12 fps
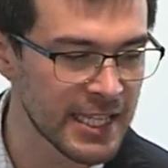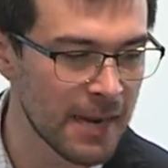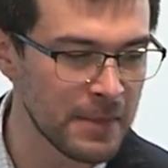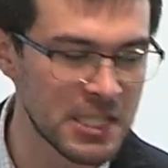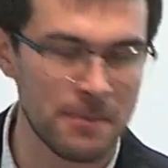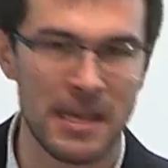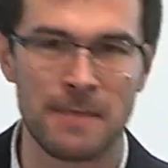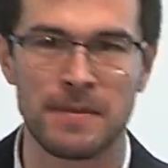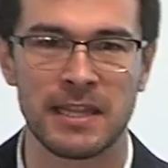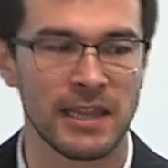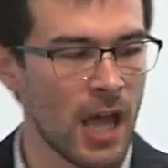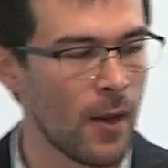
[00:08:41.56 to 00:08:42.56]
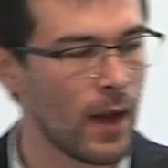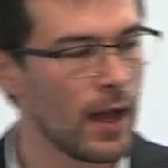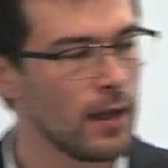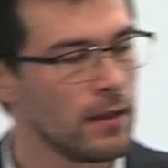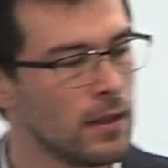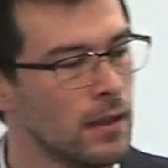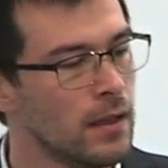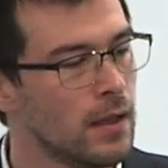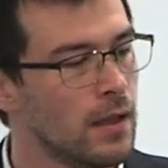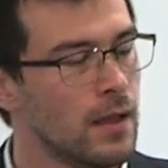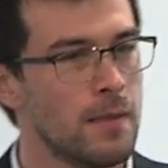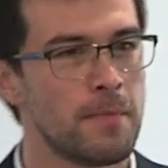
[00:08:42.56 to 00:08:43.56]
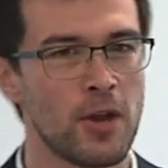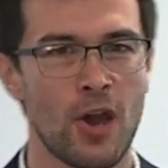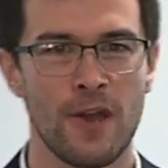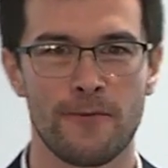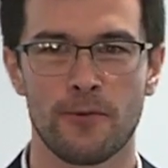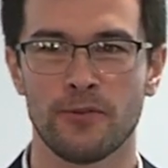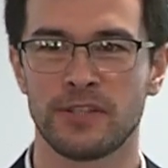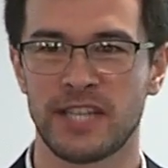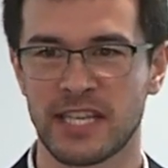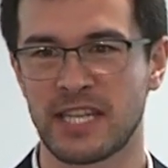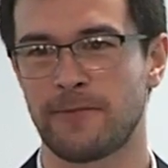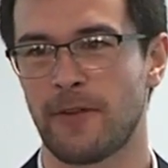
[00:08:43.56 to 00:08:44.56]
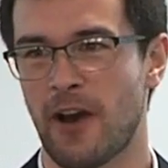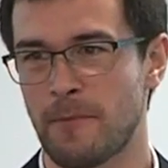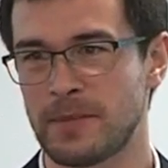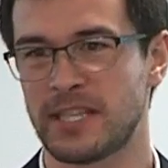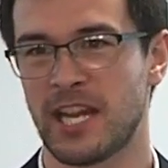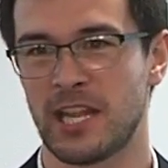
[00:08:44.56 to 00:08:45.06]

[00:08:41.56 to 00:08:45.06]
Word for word: these numbers to be a bit lower, but overall 65%